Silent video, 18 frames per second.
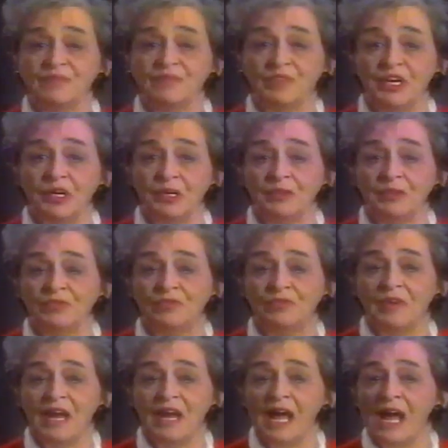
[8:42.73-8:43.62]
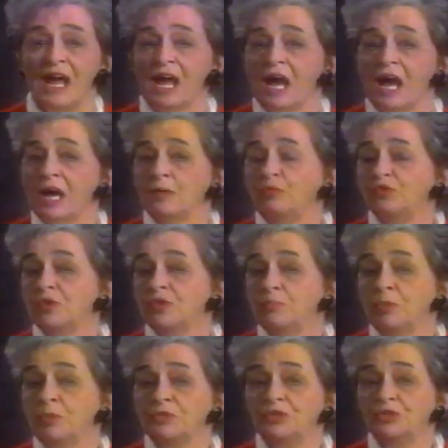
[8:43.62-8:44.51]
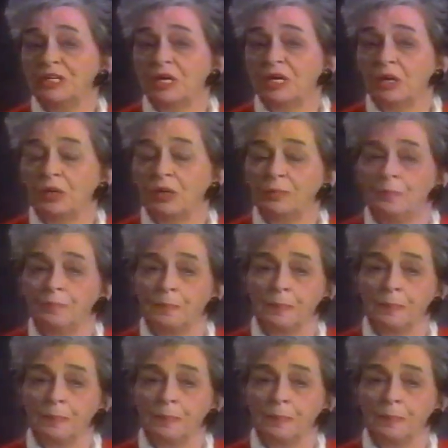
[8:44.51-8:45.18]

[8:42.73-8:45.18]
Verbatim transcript: Benef. I'm from Montreal.